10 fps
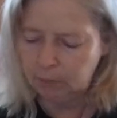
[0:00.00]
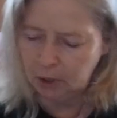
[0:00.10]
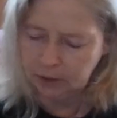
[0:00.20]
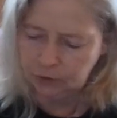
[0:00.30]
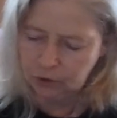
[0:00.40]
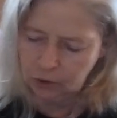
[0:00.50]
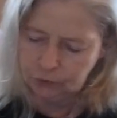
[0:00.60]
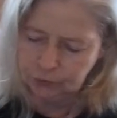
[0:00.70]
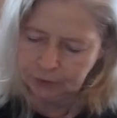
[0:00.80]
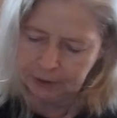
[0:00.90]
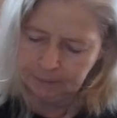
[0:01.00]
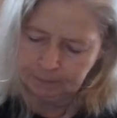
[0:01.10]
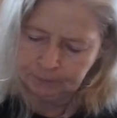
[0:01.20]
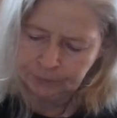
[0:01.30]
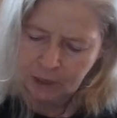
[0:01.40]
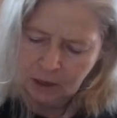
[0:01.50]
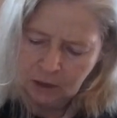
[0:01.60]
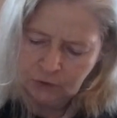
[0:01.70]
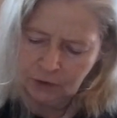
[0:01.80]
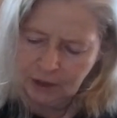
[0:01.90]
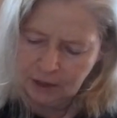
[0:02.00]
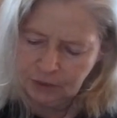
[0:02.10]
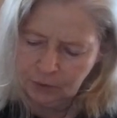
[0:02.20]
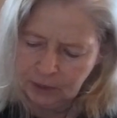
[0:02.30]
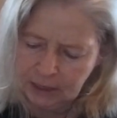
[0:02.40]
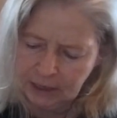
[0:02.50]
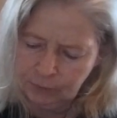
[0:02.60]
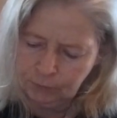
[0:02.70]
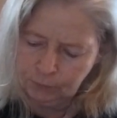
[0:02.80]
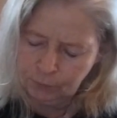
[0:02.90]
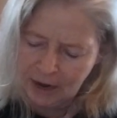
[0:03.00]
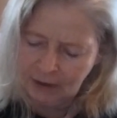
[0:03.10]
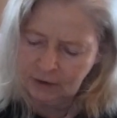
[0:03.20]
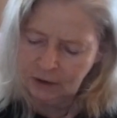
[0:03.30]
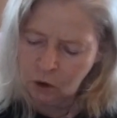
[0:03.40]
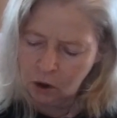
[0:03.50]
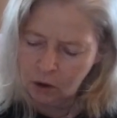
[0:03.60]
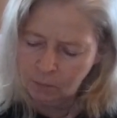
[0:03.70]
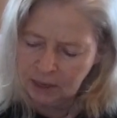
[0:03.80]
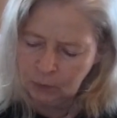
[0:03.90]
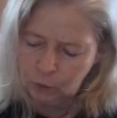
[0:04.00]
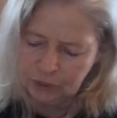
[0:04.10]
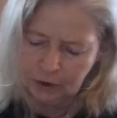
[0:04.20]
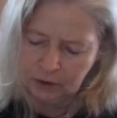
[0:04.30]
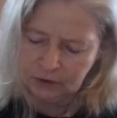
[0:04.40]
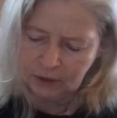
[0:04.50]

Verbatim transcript: by adultery. So that they re- reigned in all men without